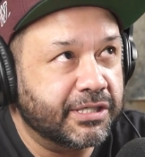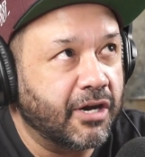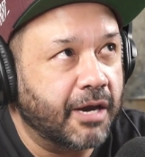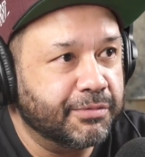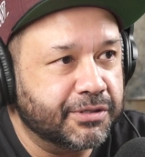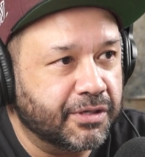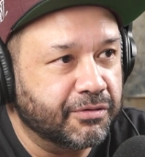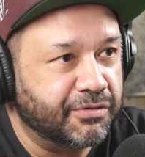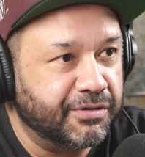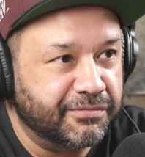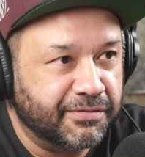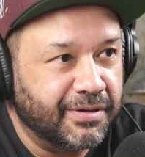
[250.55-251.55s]
there were snipers
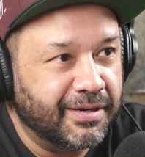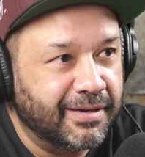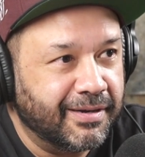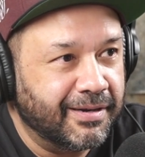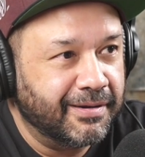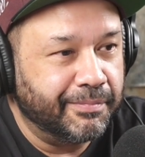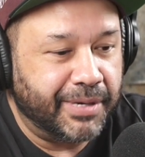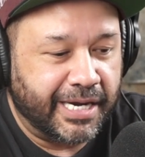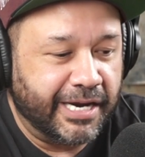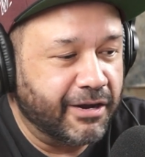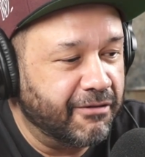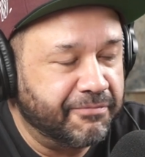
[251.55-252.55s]
on the roof
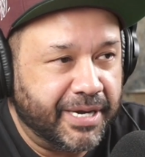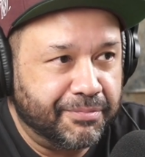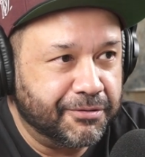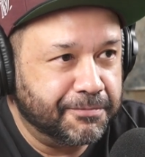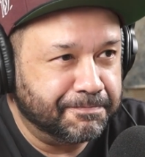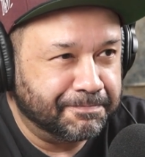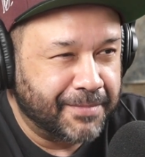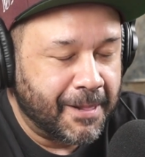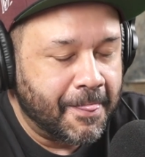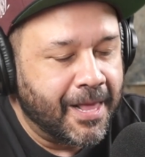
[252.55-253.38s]
picking off people.